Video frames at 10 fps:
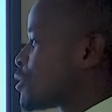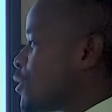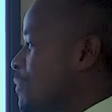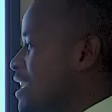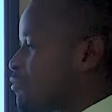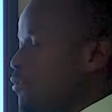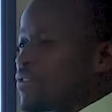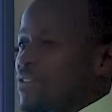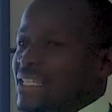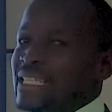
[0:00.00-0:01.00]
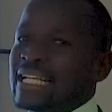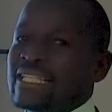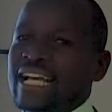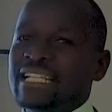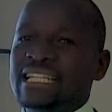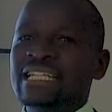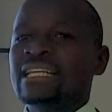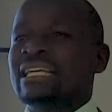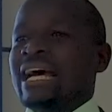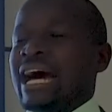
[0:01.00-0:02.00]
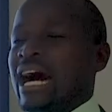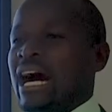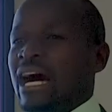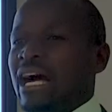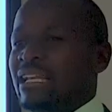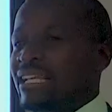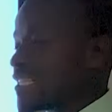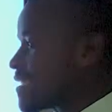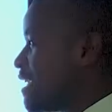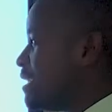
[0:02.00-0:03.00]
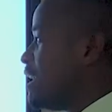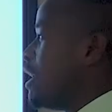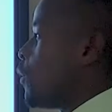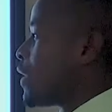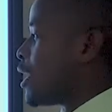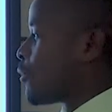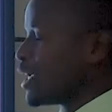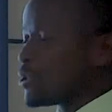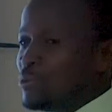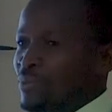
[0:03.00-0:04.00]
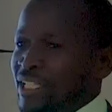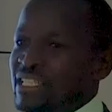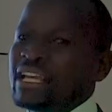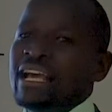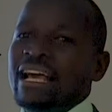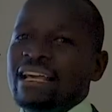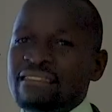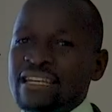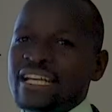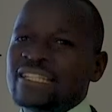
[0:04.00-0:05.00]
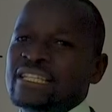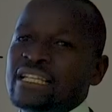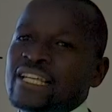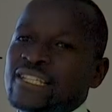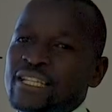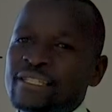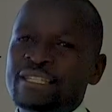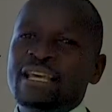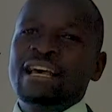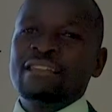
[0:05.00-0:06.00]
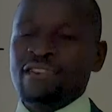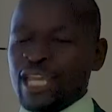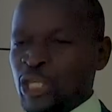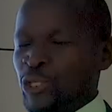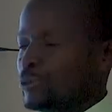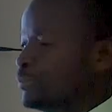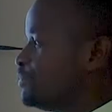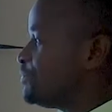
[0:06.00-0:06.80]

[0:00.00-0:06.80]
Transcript: so much for this exciting lesson. We are going to meet in the next lessons. Thank you.